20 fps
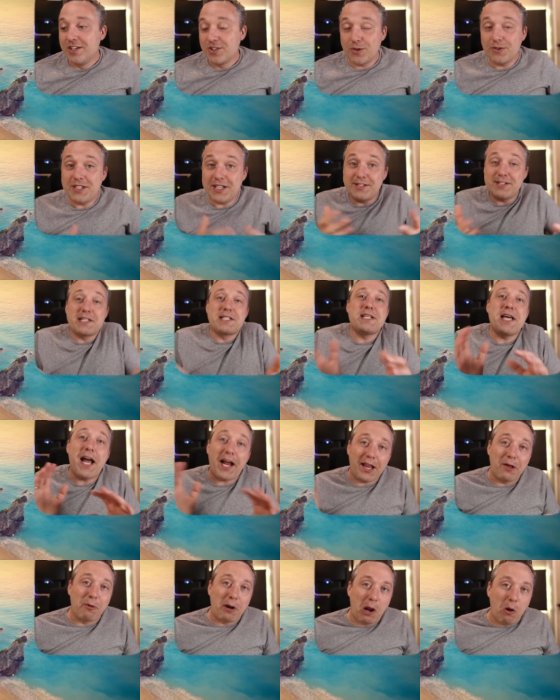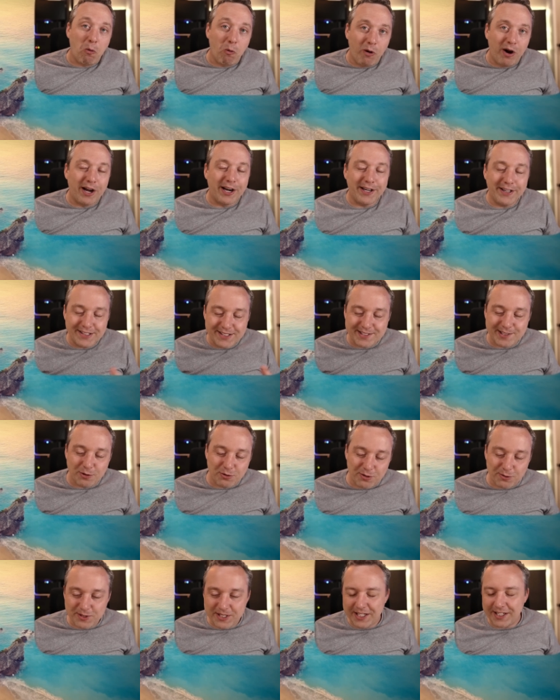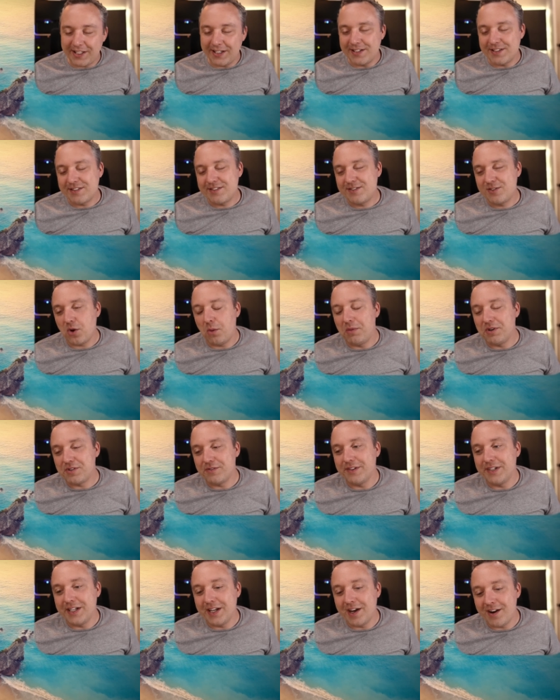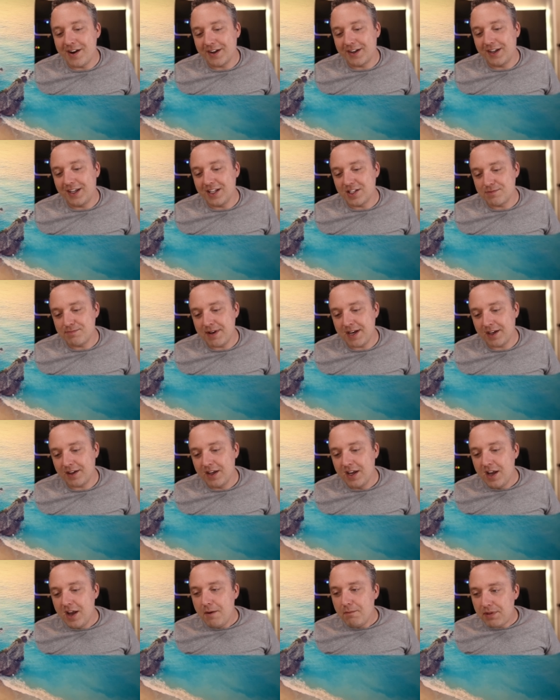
So it does exactly what I want. So don't take it as so much of a knock against Mac.